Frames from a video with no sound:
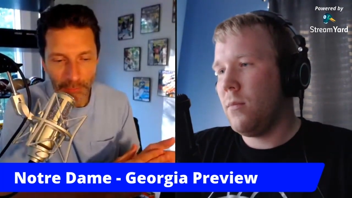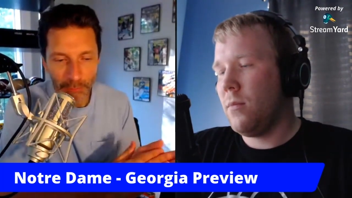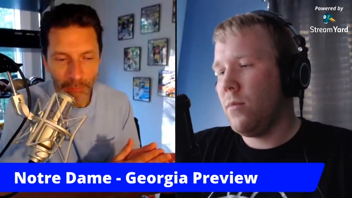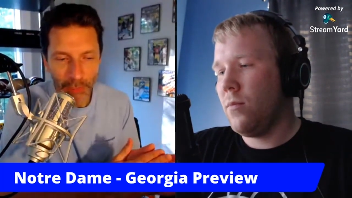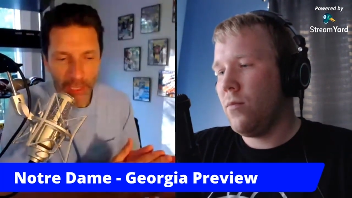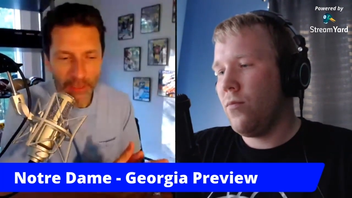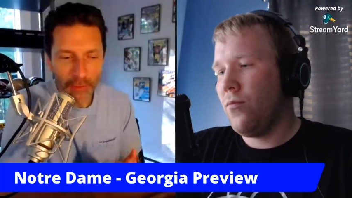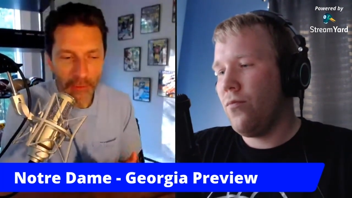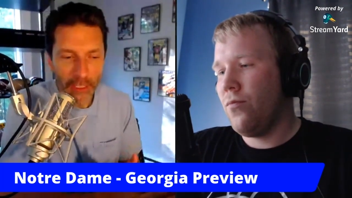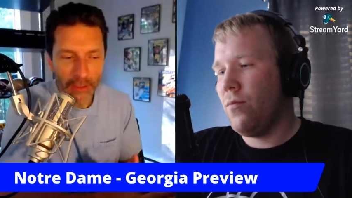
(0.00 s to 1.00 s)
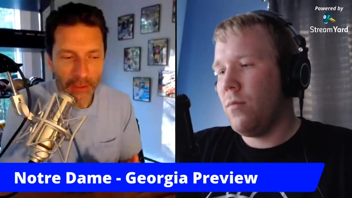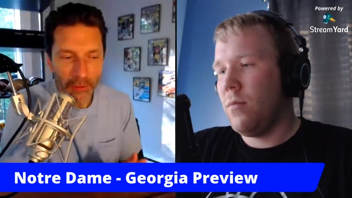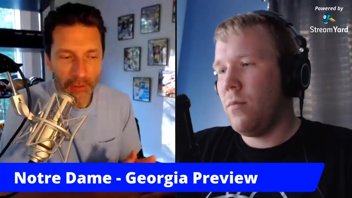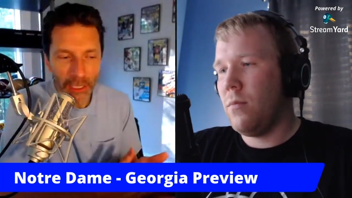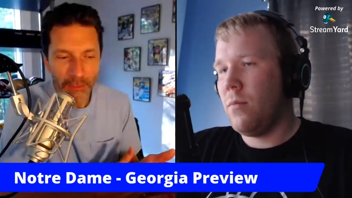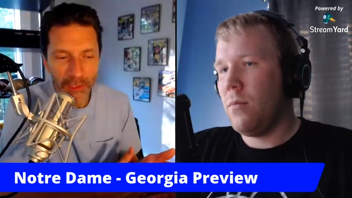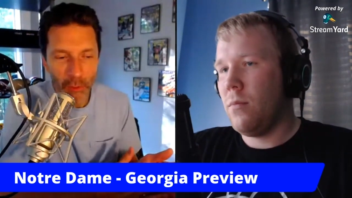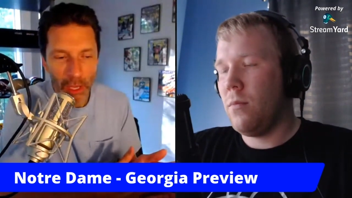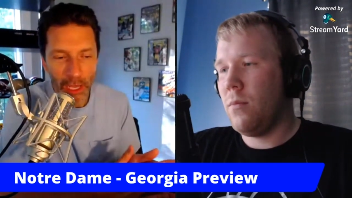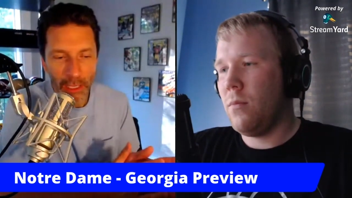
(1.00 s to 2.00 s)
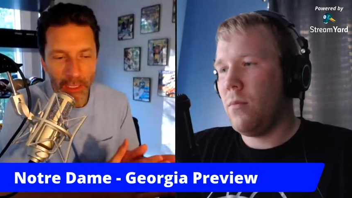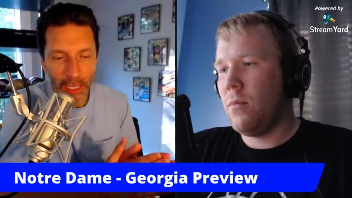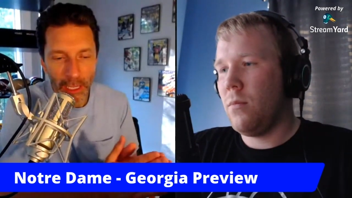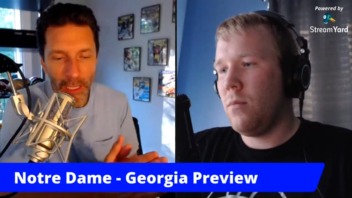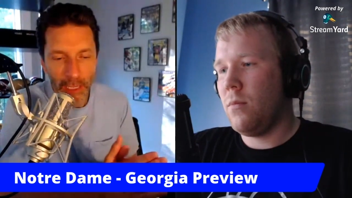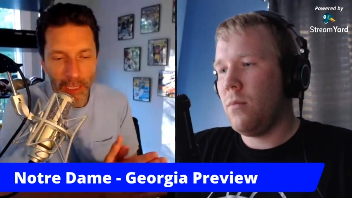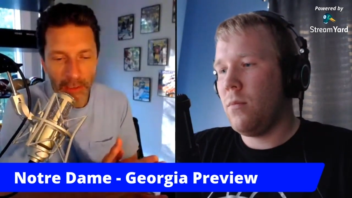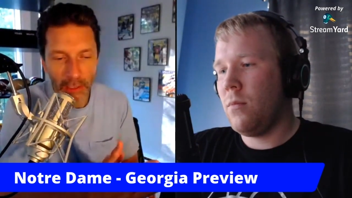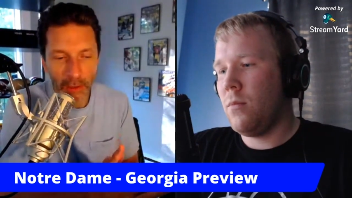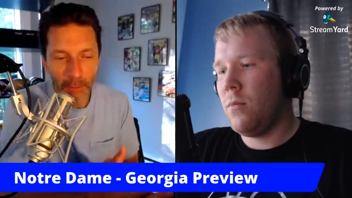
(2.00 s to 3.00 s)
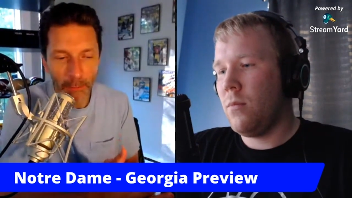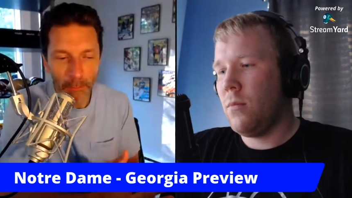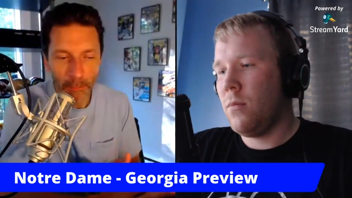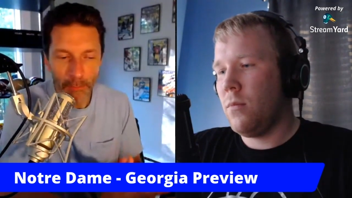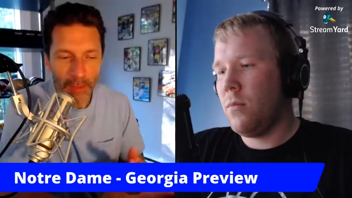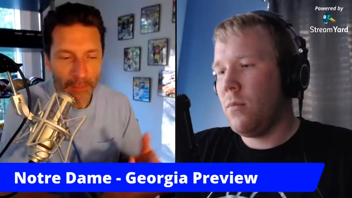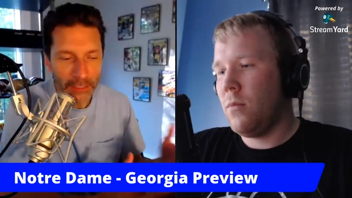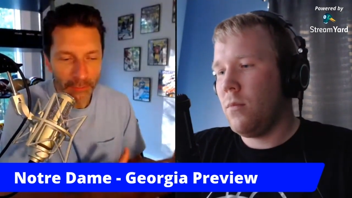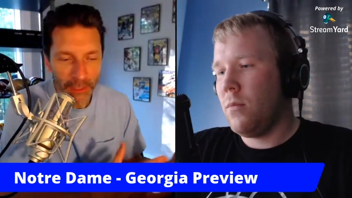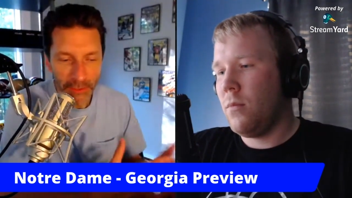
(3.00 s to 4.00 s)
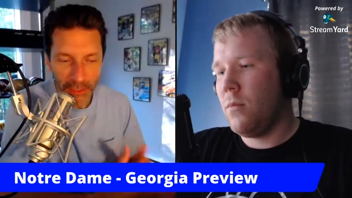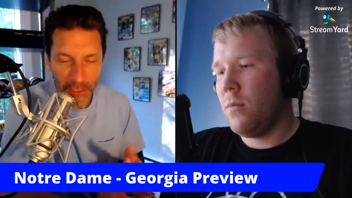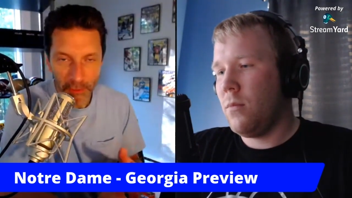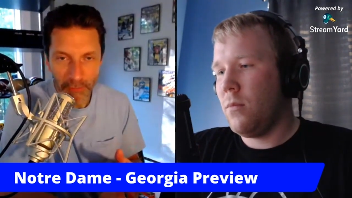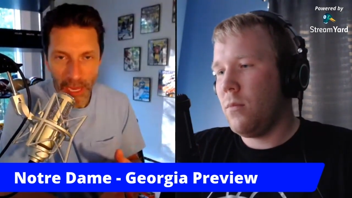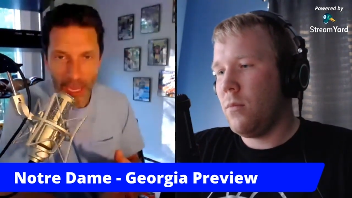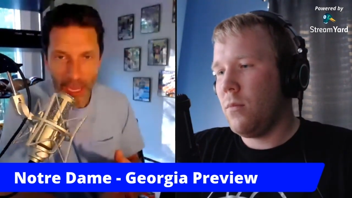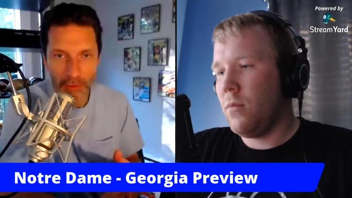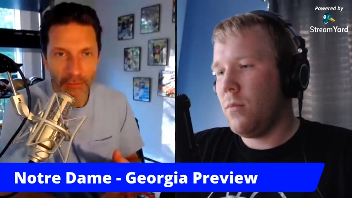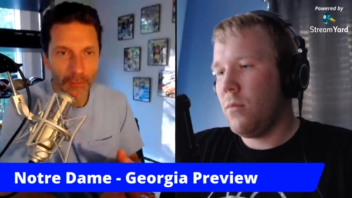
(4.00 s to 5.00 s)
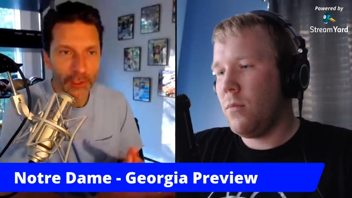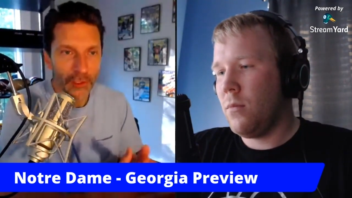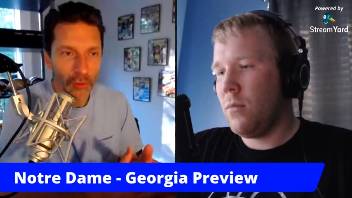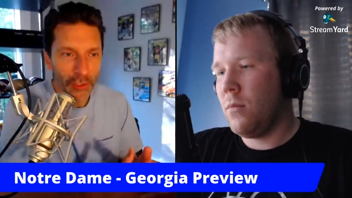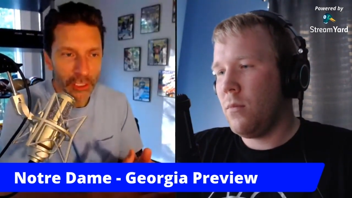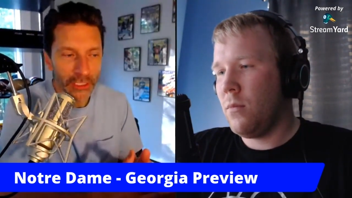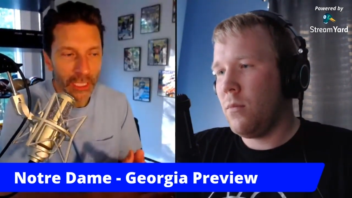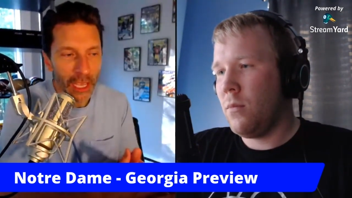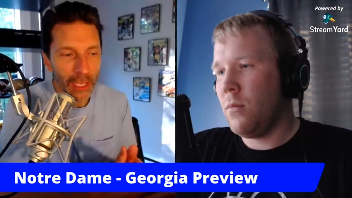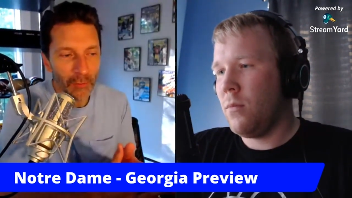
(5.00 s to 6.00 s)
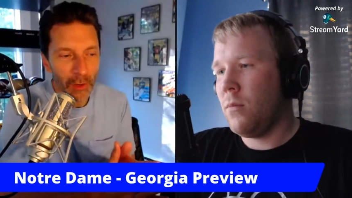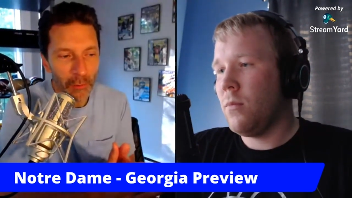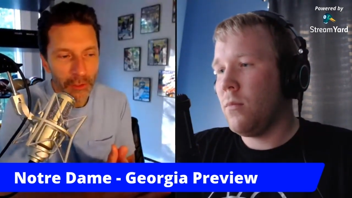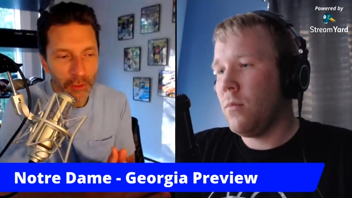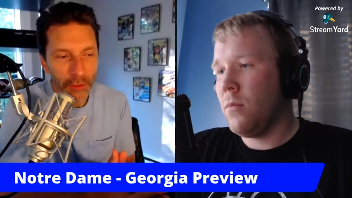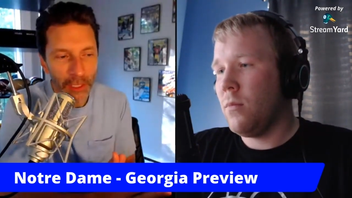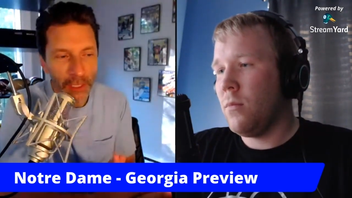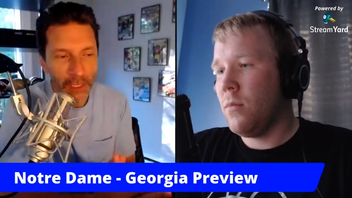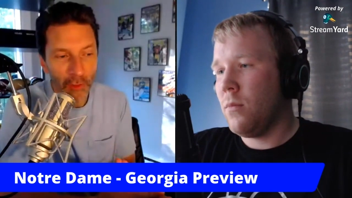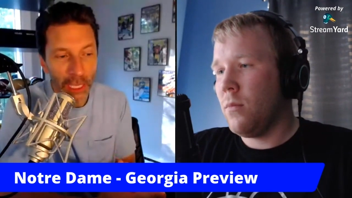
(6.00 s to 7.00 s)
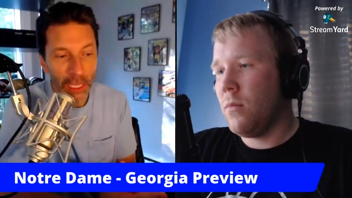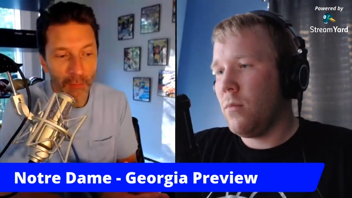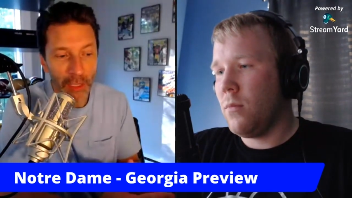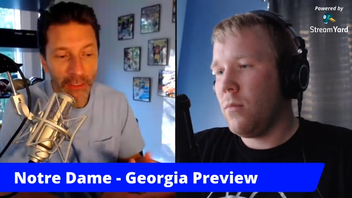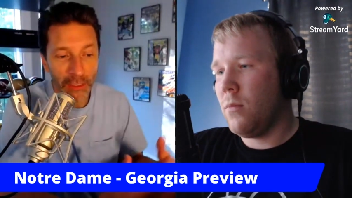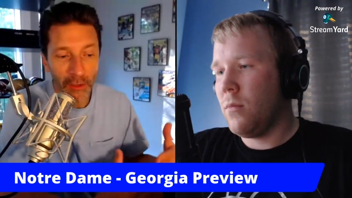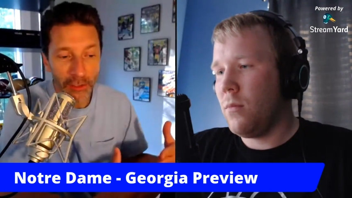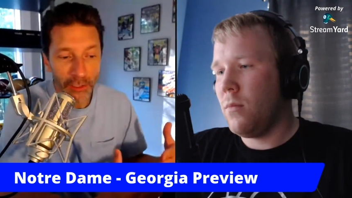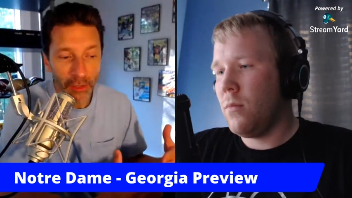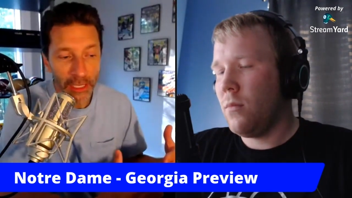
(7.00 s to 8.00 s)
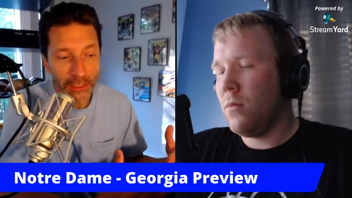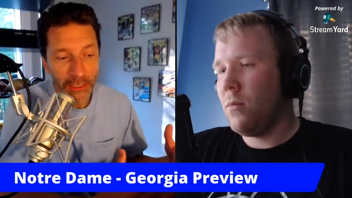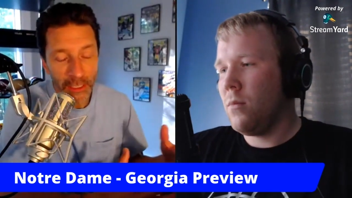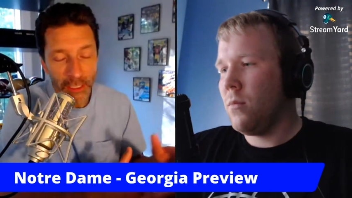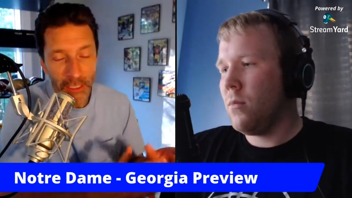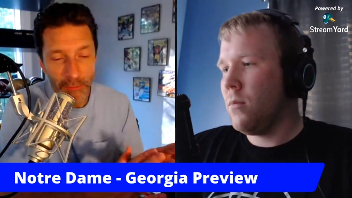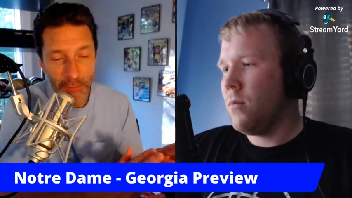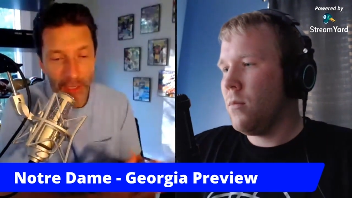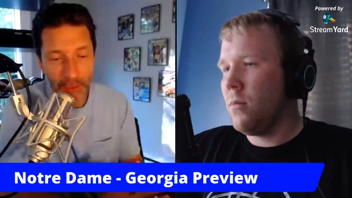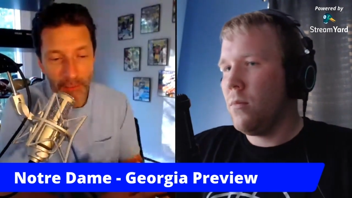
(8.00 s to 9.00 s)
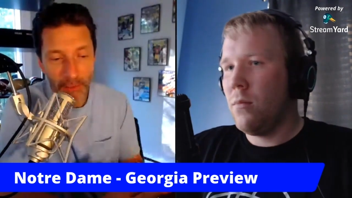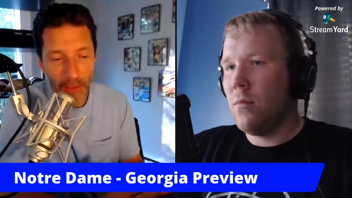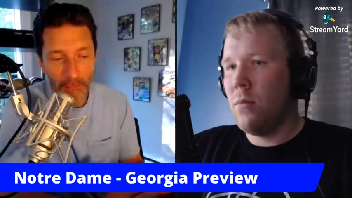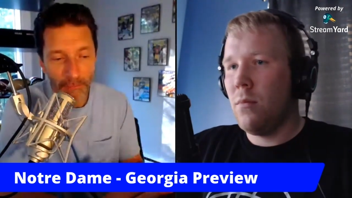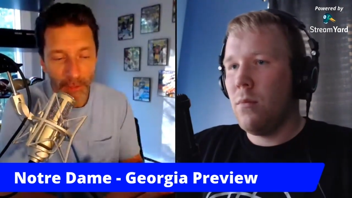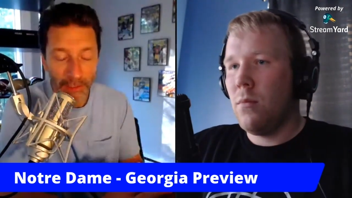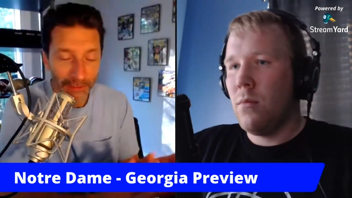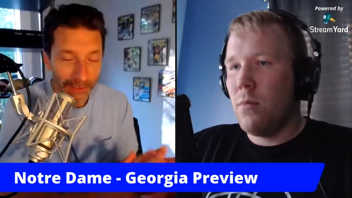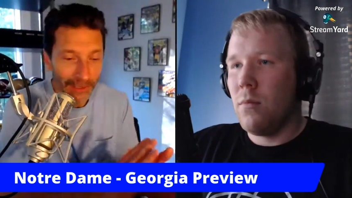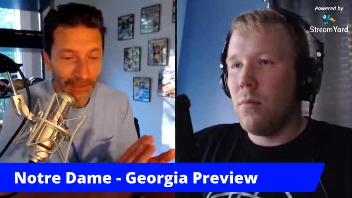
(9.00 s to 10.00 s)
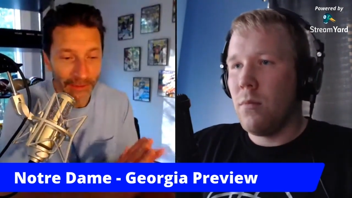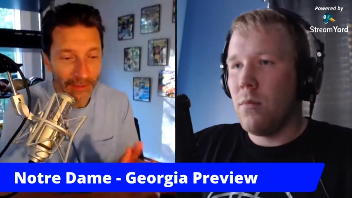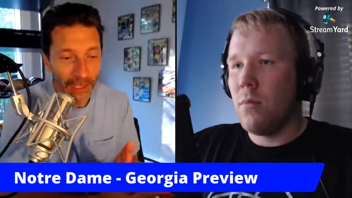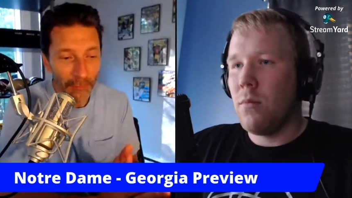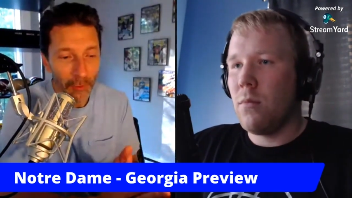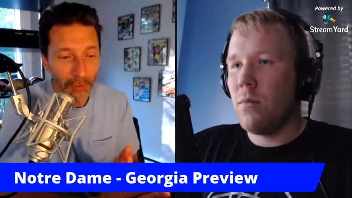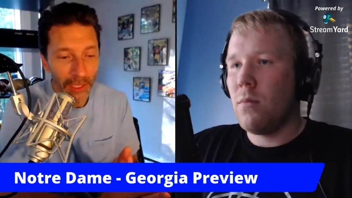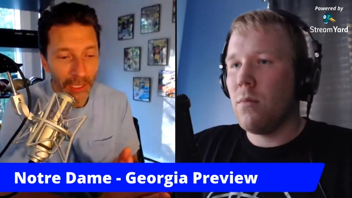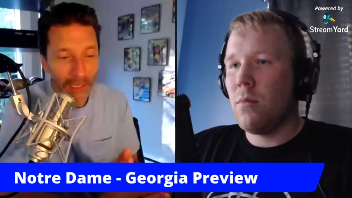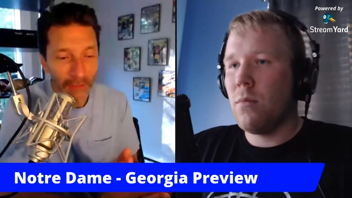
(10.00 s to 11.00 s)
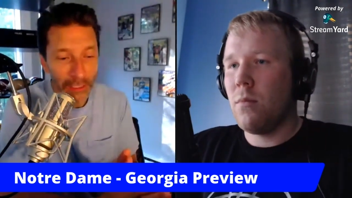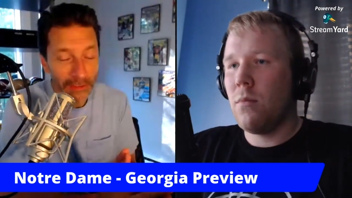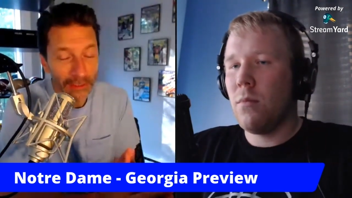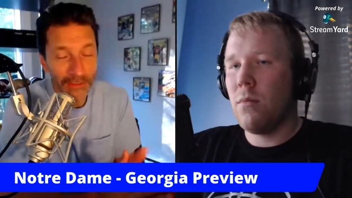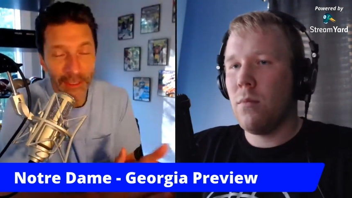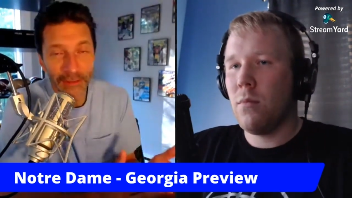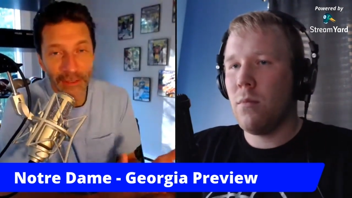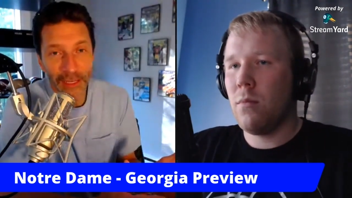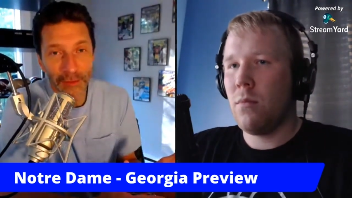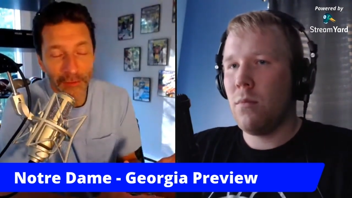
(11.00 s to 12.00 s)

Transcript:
Speaker 1: Ben, if you look at the Notre Dame squad and maybe some things that you've gathered from the Georgia side, where would you think, okay, based on our strengths, maybe not that they have a whole lot of weaknesses, not that either